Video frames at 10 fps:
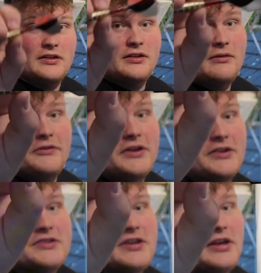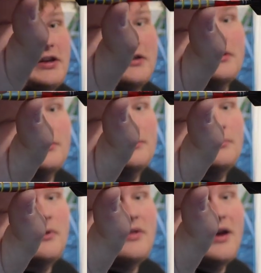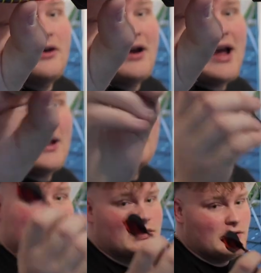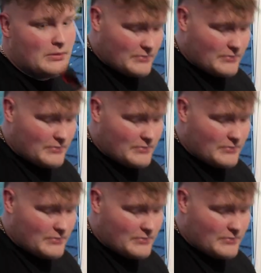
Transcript: I don't know if you can see, but they are absolutely